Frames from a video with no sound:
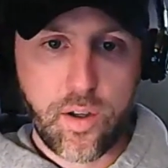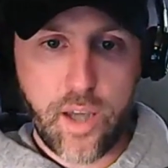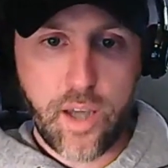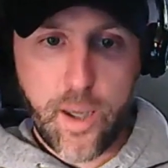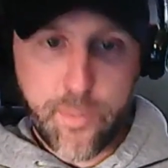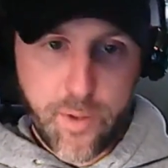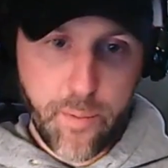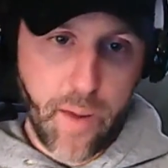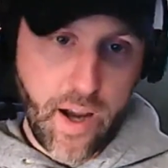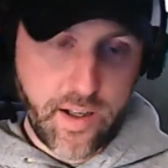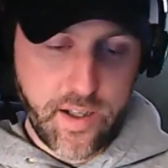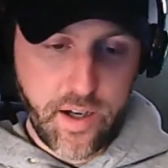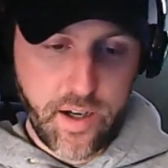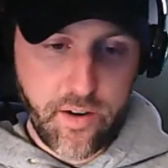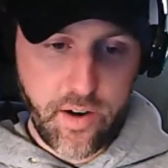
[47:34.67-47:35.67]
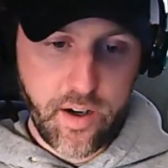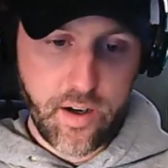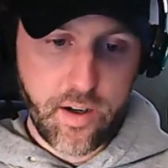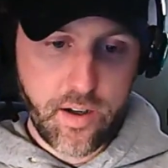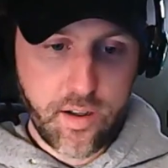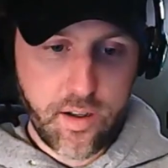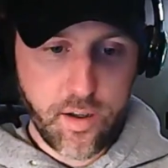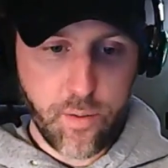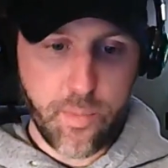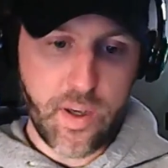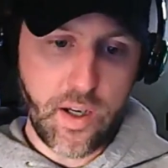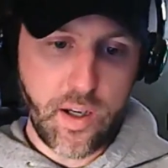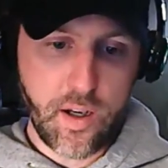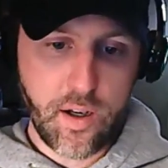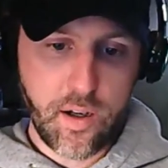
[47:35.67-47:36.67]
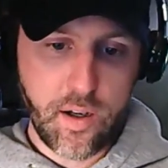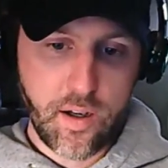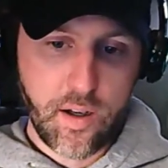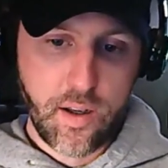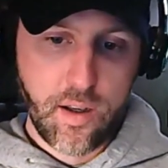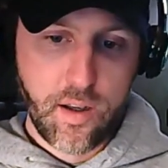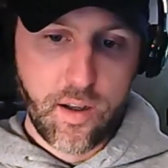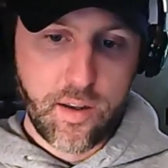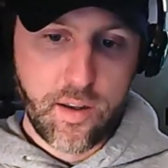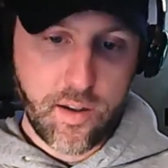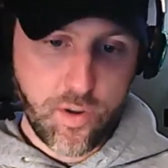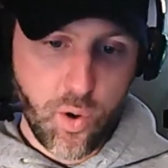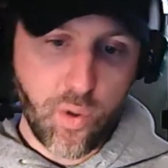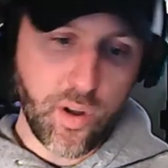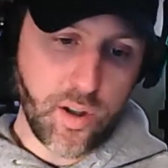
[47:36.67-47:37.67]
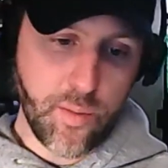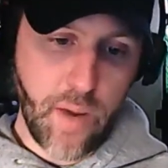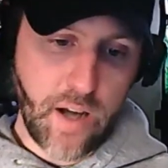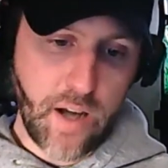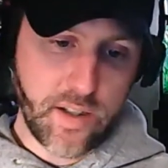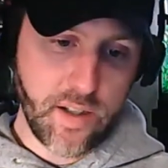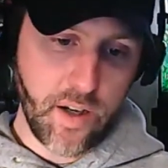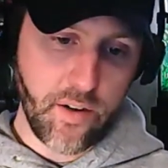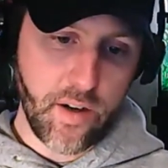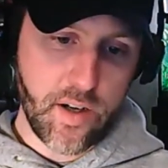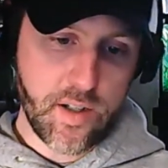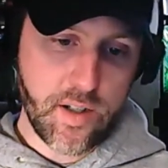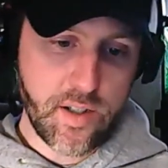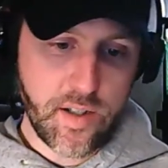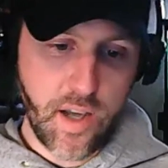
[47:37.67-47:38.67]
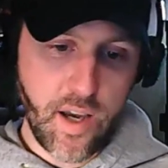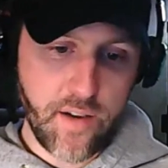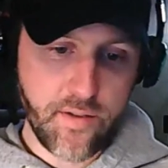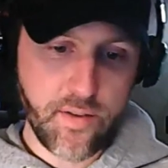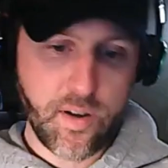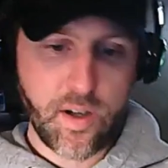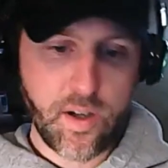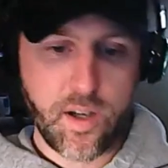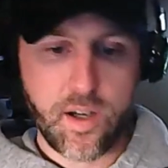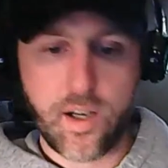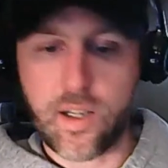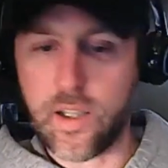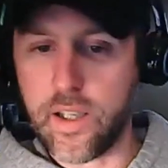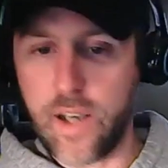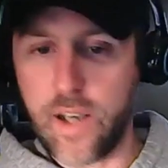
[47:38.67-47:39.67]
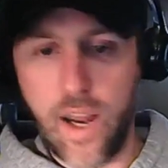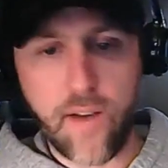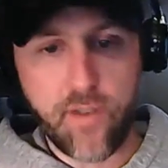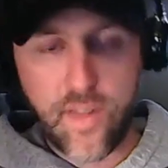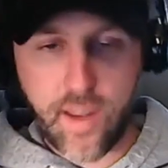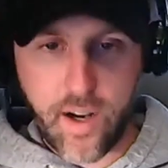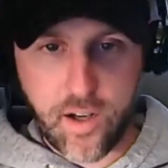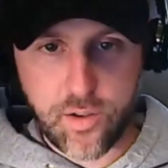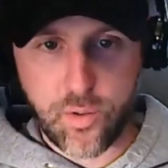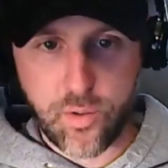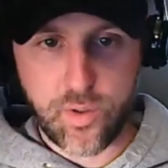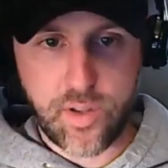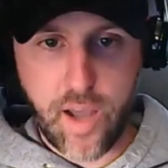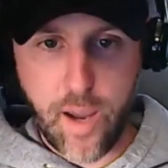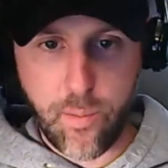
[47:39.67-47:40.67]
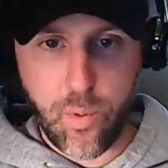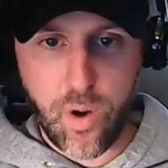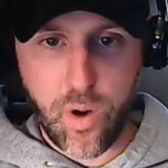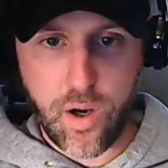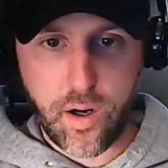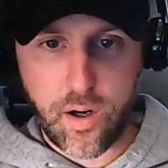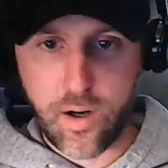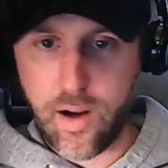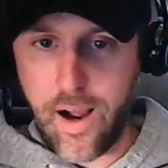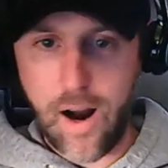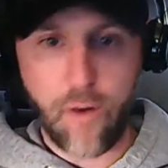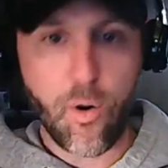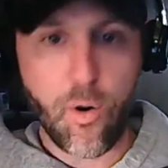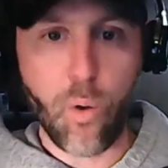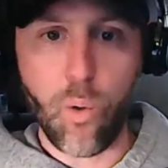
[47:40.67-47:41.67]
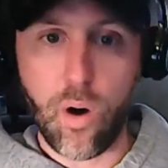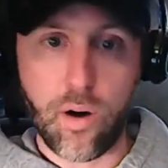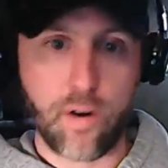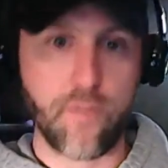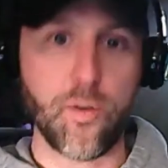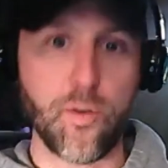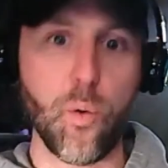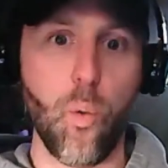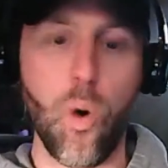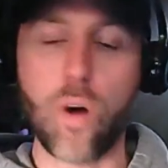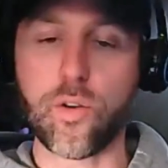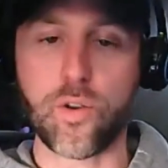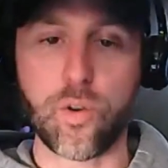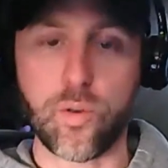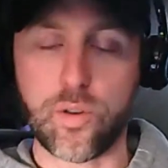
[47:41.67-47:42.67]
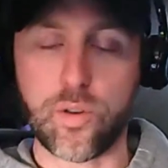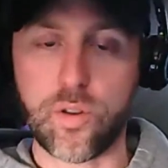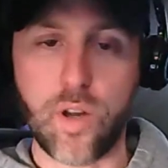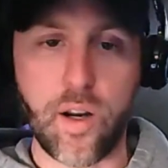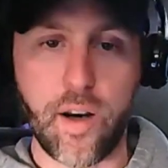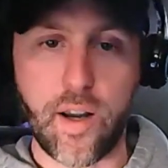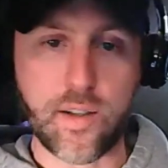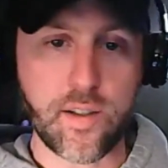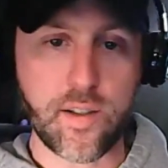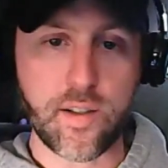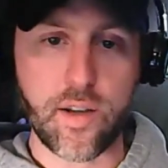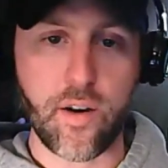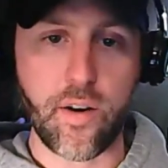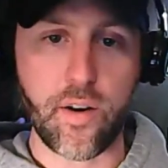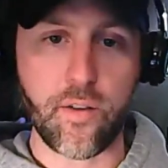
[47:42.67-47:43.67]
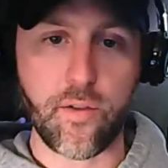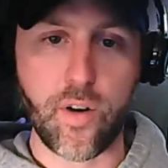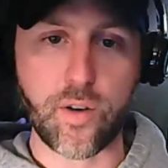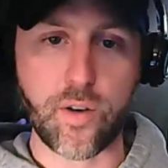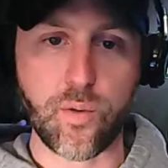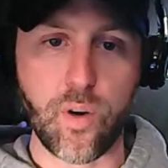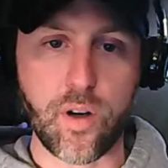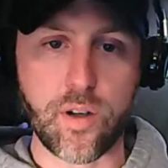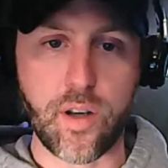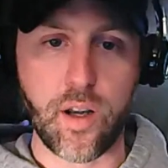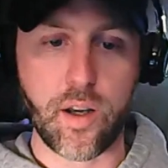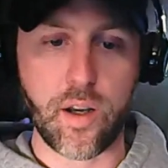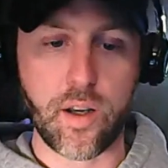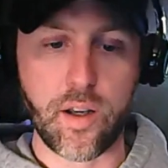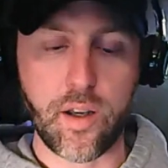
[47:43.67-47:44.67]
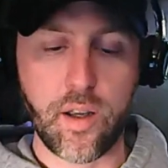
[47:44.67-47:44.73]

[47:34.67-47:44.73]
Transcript: keep the bacteria, your media that's holding the bacteria safe, clean everything else with tap water, RO water if you want to. It's not necessary in a freshwater tank.